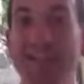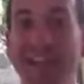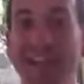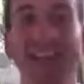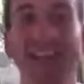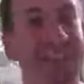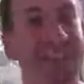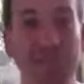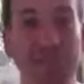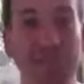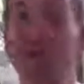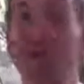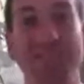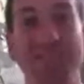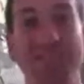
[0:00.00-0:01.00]
in it, you
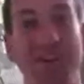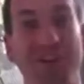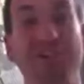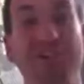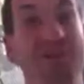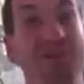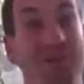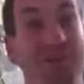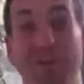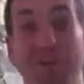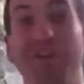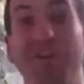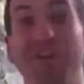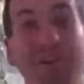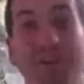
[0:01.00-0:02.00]
want to start doing what
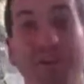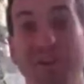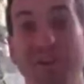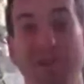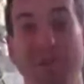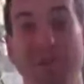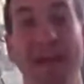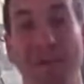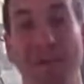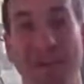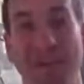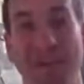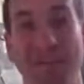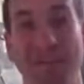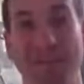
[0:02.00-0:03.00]
we're all doing by
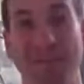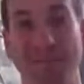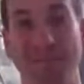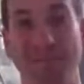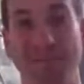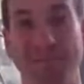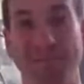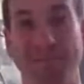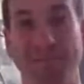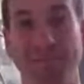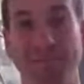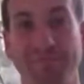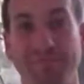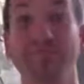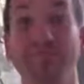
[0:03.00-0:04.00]
helping you
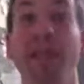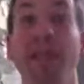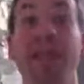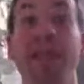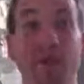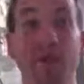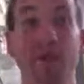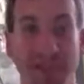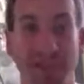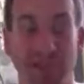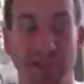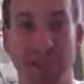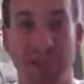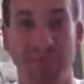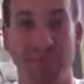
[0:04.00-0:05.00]
and helping other
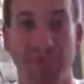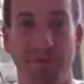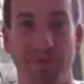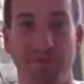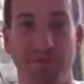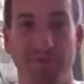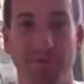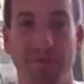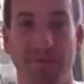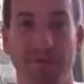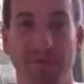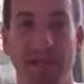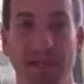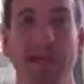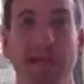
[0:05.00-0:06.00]
people.
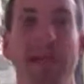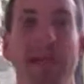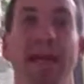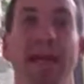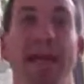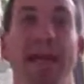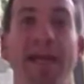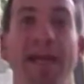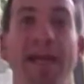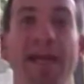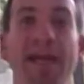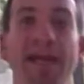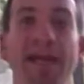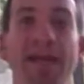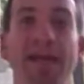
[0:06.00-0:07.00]

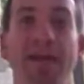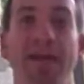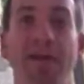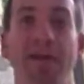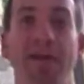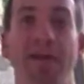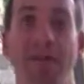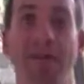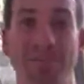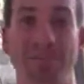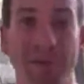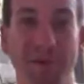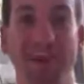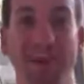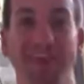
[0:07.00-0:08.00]
And it's
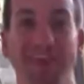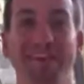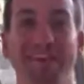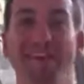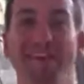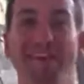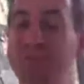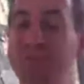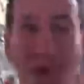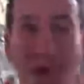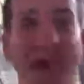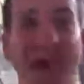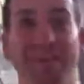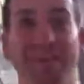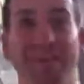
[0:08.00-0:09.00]
been
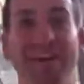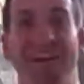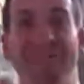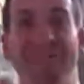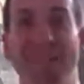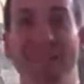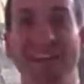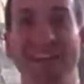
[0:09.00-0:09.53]
wow. It's